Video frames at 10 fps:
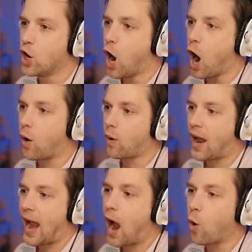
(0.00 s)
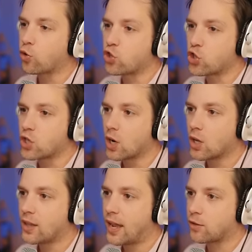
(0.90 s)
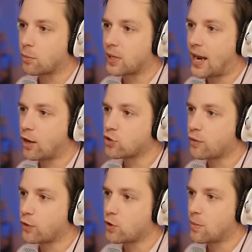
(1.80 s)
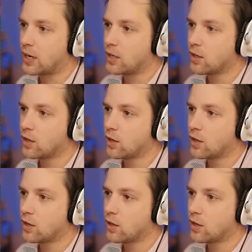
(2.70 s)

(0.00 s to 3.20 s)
Yo, ouch. That was a big ouchie for you, buddy.